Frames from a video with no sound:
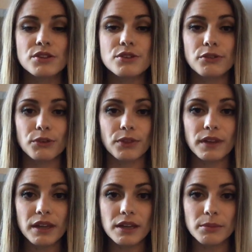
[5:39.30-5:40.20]
So if you're
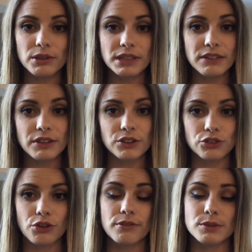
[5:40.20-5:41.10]
thinking about leaving the
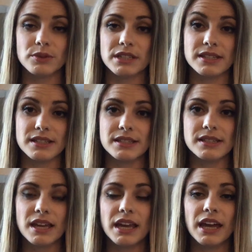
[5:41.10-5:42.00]
Jehovah's
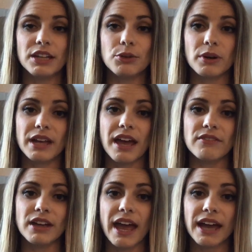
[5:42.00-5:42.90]
Witnesses and you want to
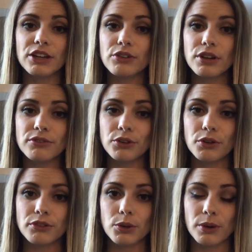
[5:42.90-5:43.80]
have an accurate view
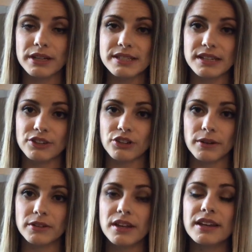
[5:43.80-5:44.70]
of the
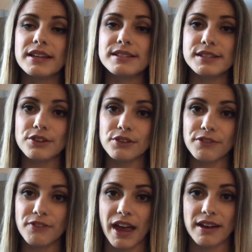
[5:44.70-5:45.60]
organization, consider the
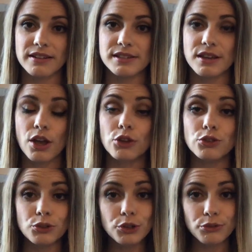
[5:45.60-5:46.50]
facts.
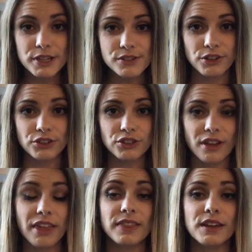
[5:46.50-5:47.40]
Do your research.
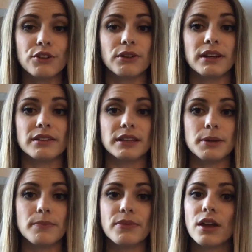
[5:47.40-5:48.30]
Think
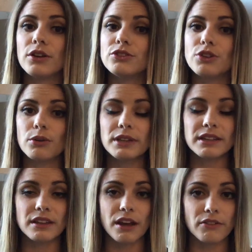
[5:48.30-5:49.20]
critically. Don't
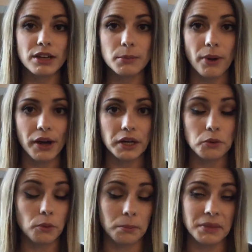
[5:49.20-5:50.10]
let the governing body
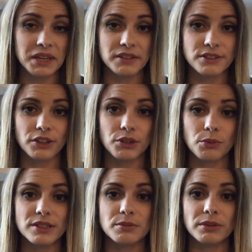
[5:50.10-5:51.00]
or me tell you
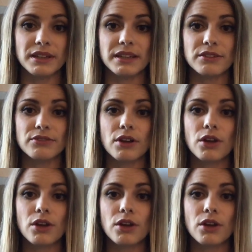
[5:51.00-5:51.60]
what to believe.